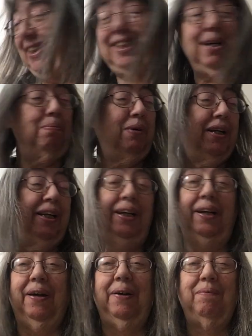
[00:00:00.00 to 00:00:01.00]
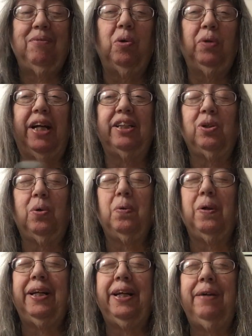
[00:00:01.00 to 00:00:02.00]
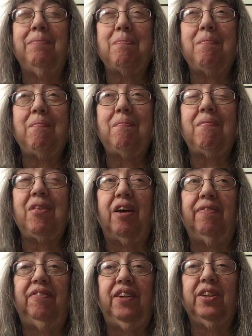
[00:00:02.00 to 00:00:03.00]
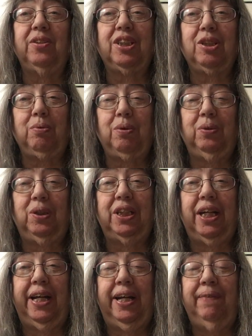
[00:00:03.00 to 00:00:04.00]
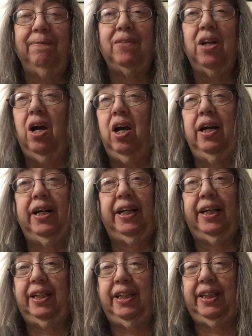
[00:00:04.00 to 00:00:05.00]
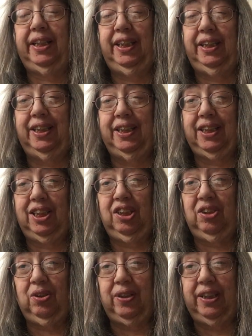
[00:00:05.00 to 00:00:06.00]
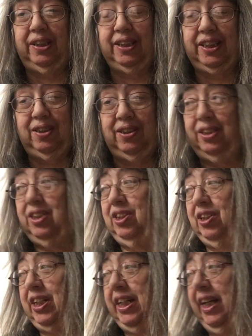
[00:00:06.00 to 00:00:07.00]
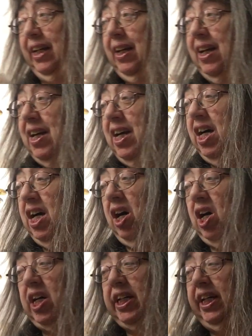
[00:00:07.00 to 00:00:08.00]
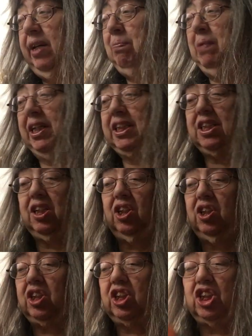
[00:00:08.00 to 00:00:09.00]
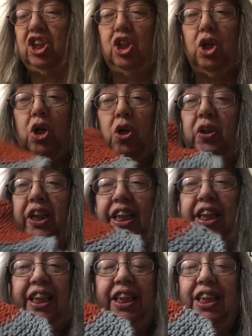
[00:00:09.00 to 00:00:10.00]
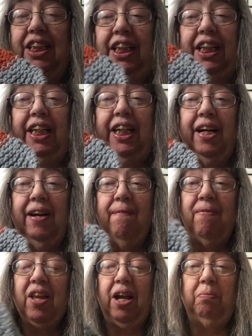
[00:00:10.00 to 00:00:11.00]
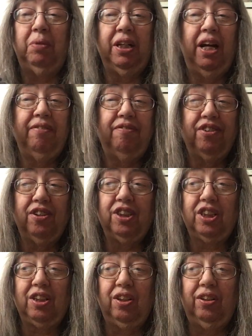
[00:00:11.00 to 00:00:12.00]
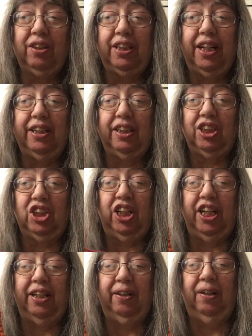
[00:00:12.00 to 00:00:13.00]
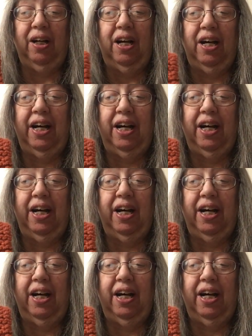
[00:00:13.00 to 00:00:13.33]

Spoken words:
somebody, oh yeah, Totally Fierce Crochet. He does tutorials on nooking. He makes it look so easy. And when I first looked at his channel,